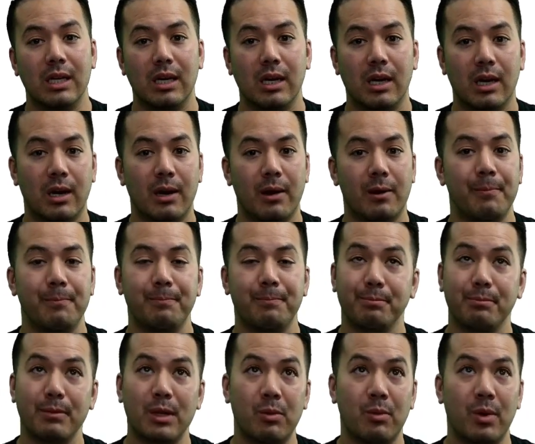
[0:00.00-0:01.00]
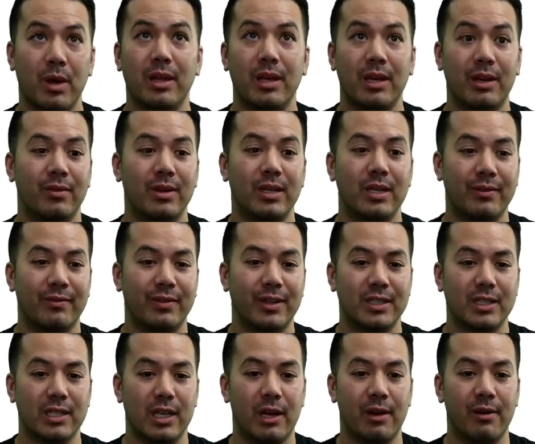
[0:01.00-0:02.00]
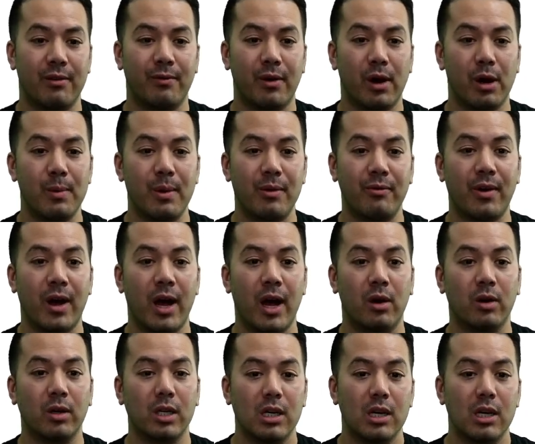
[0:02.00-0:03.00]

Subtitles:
even if it's an environment file.